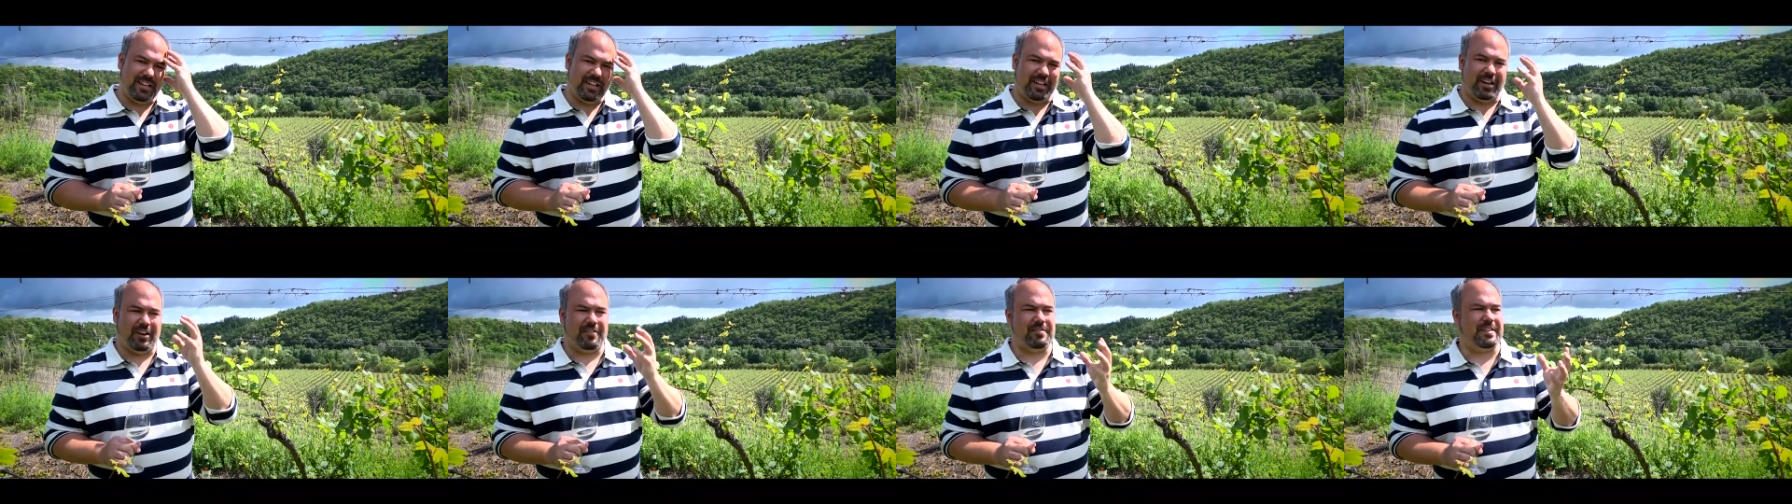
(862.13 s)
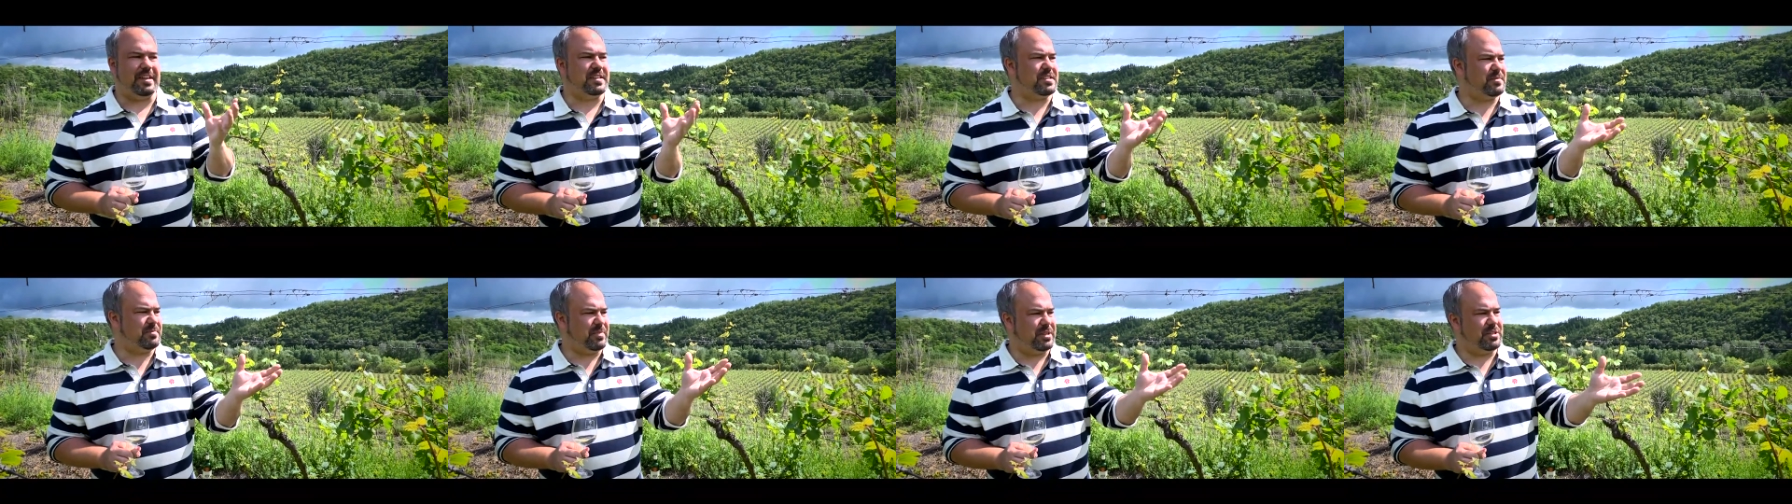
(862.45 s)
of
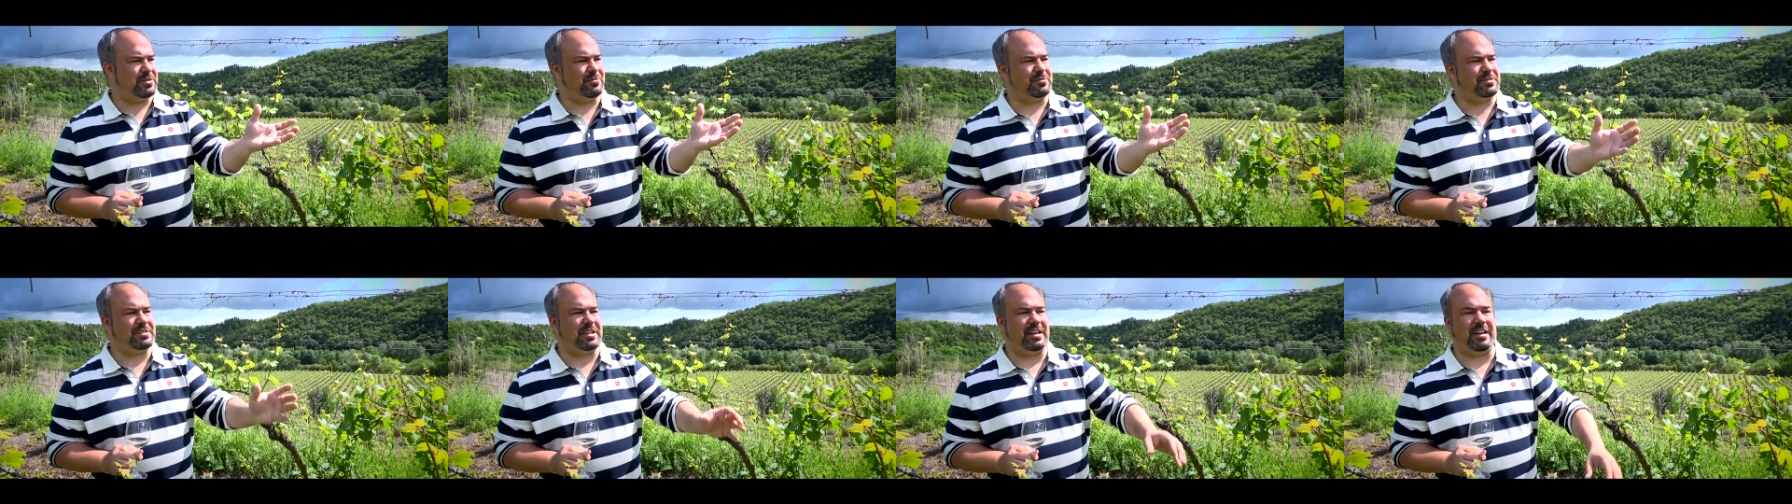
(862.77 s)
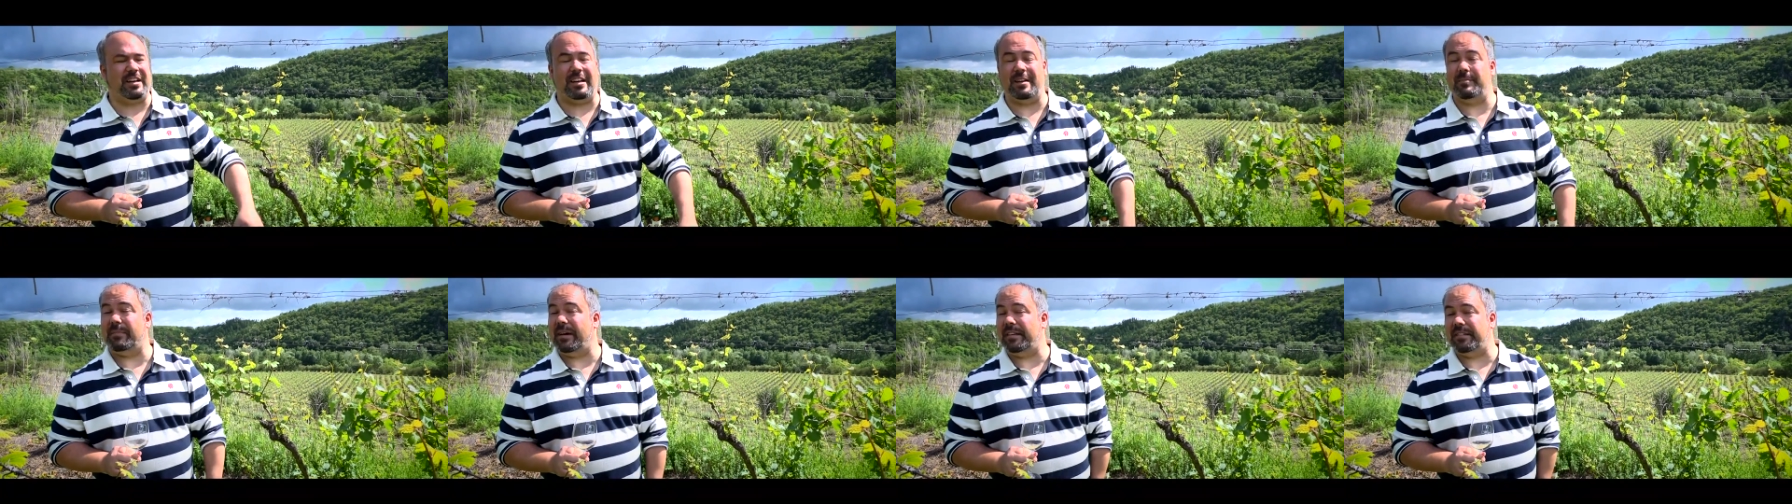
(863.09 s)
that special
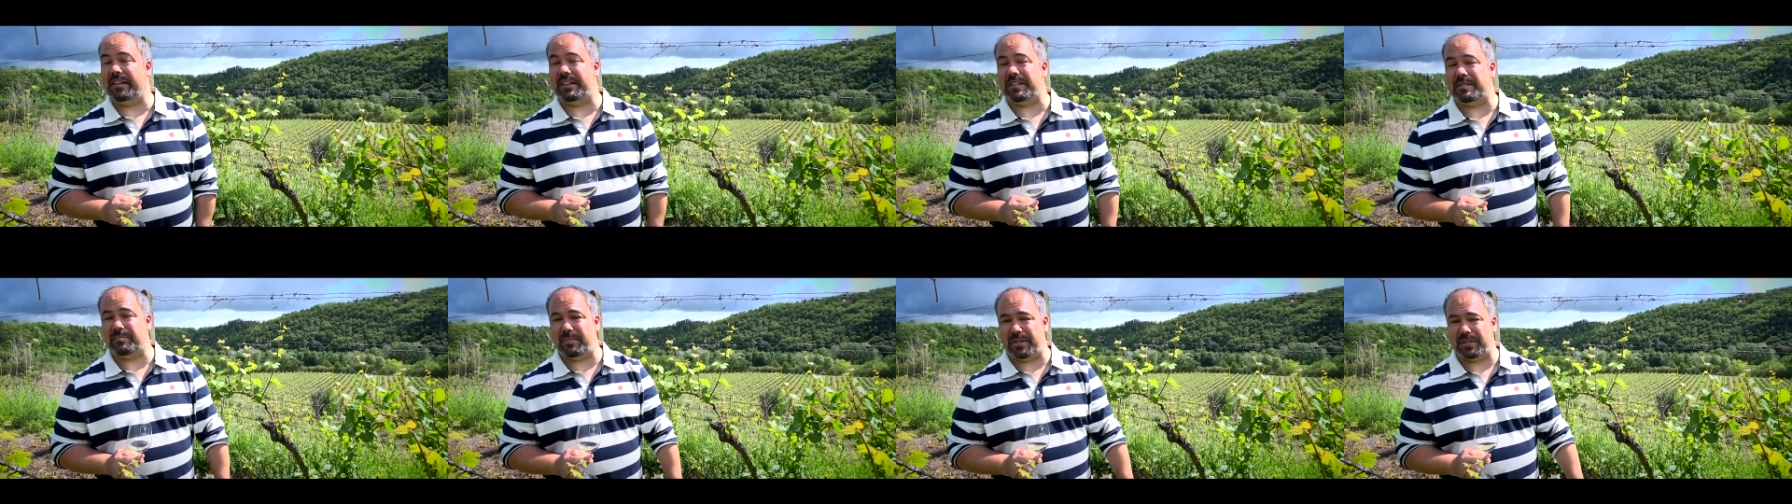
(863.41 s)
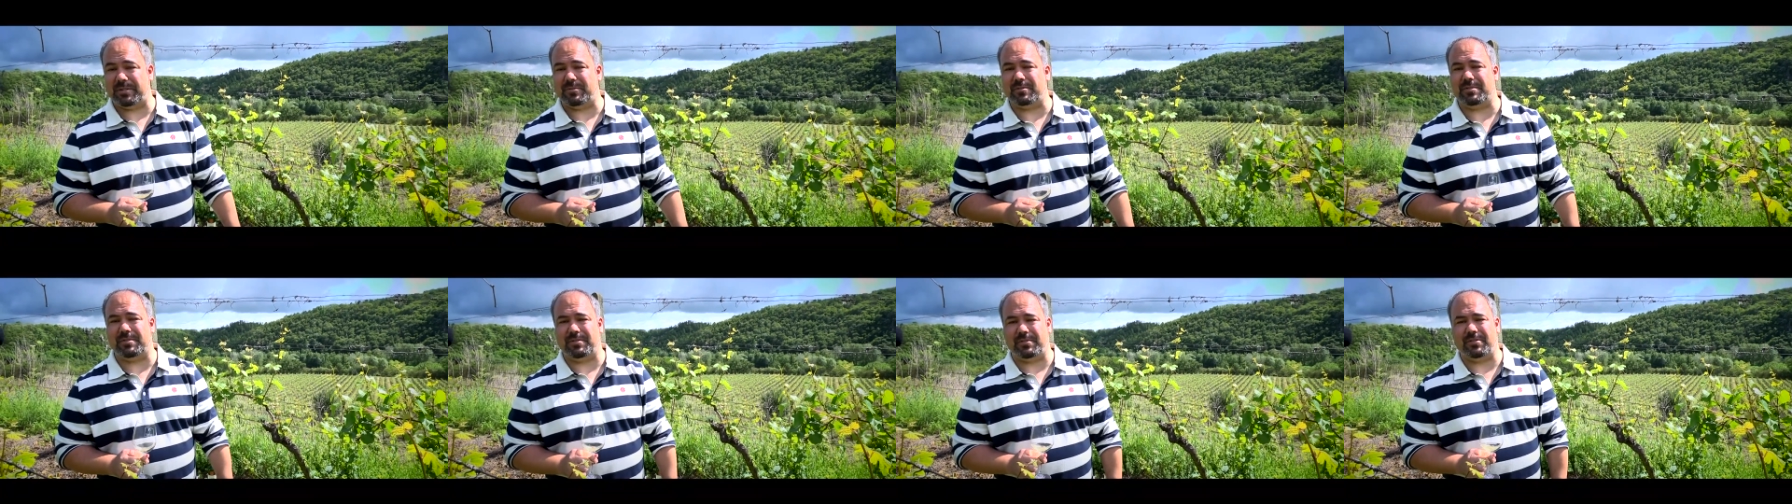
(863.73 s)
time and that
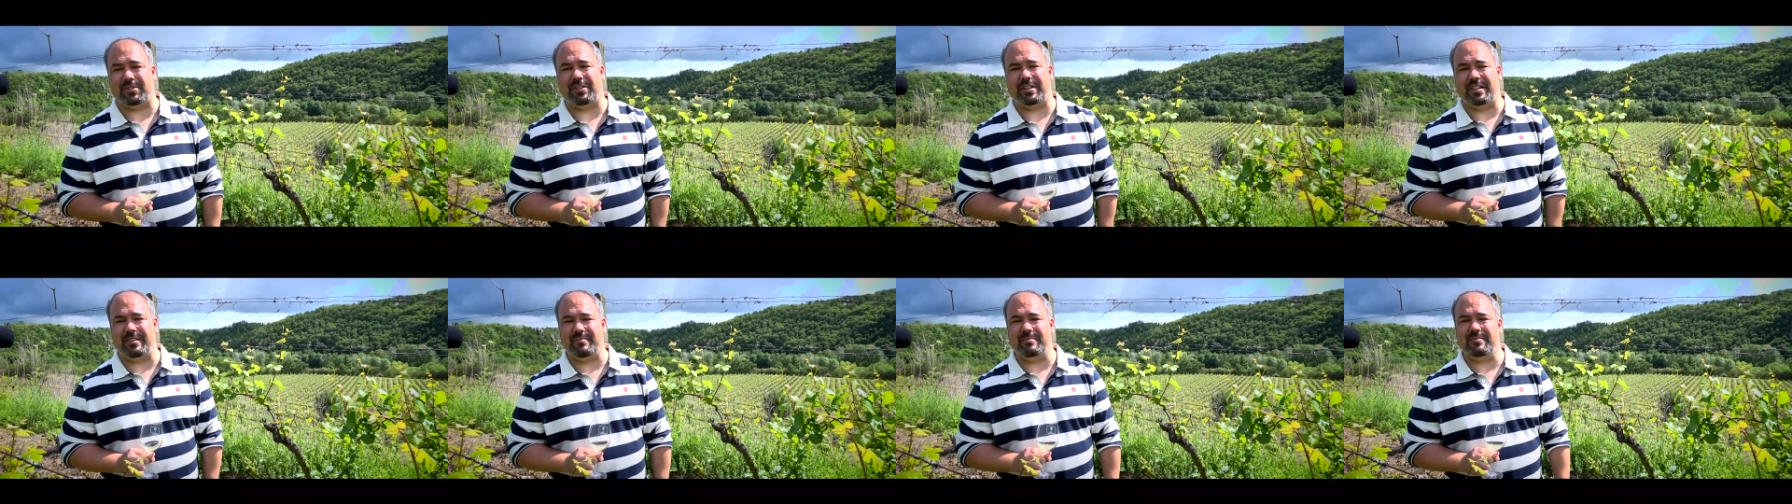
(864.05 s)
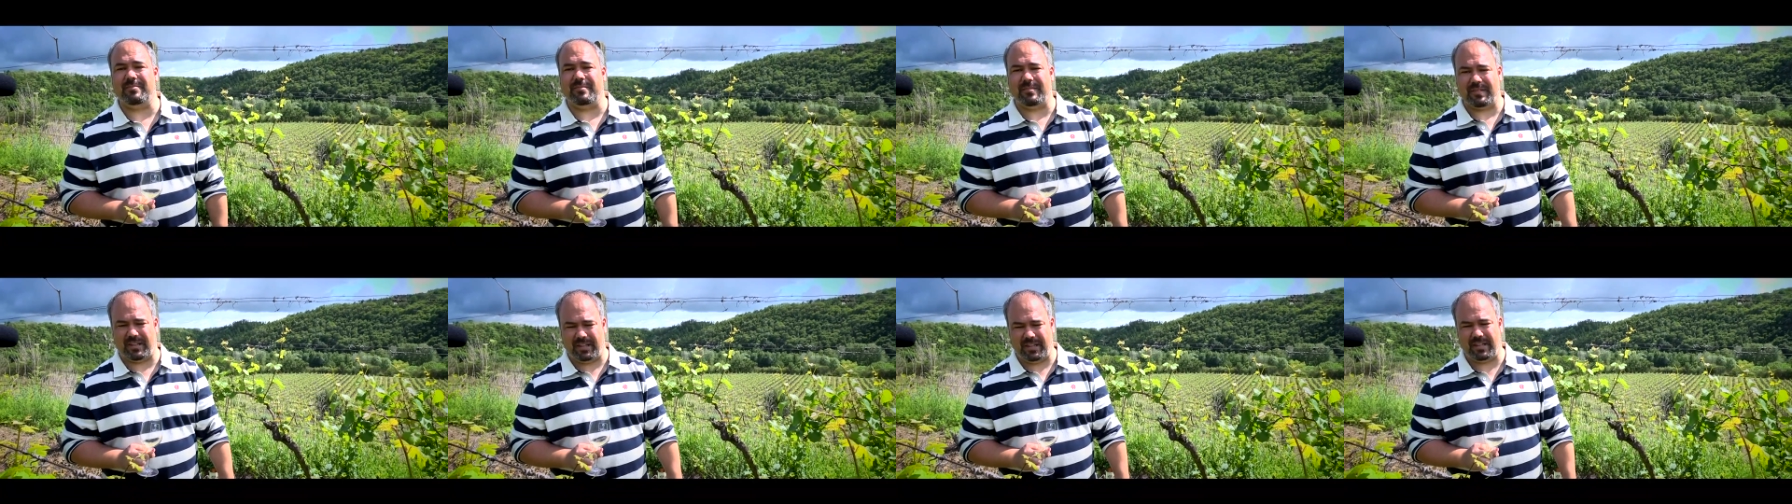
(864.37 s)
special story
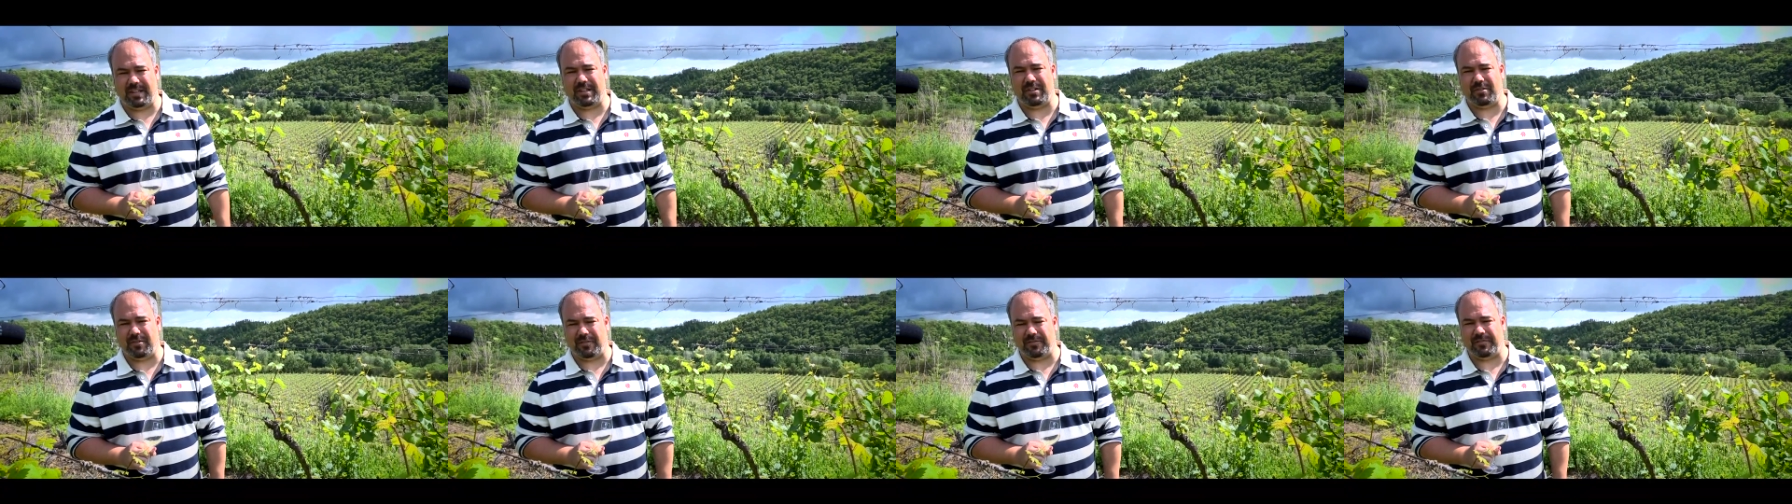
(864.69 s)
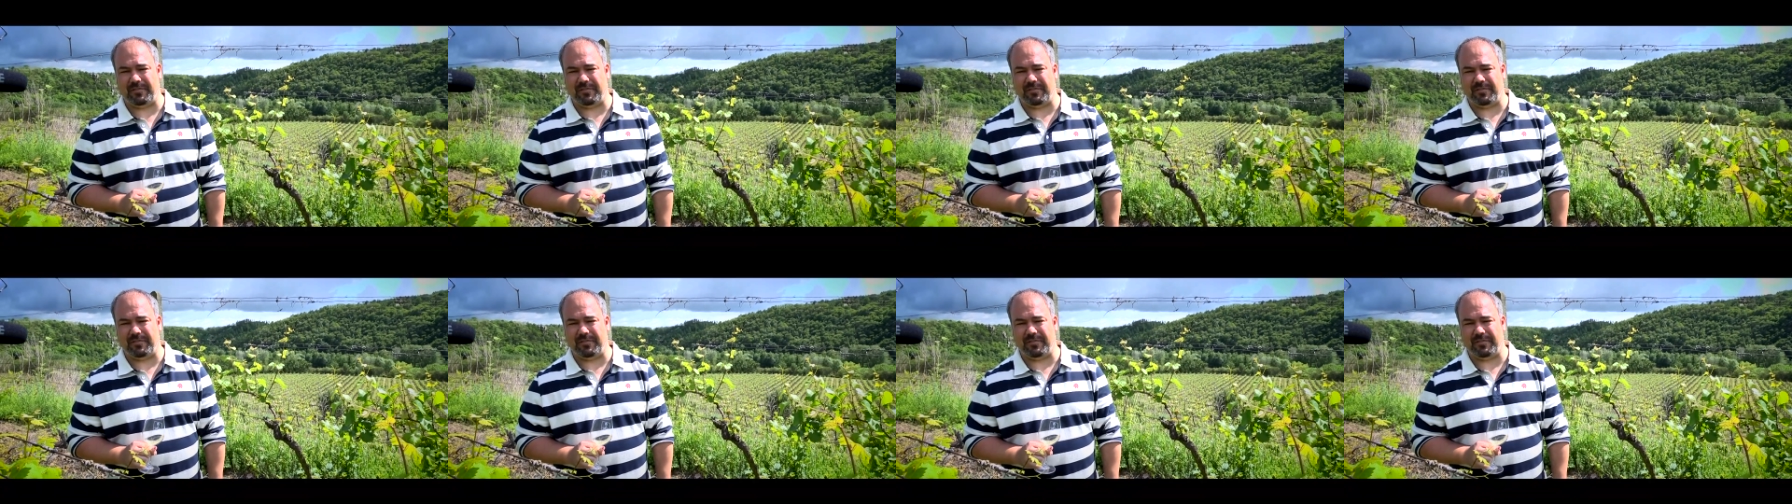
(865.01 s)
in your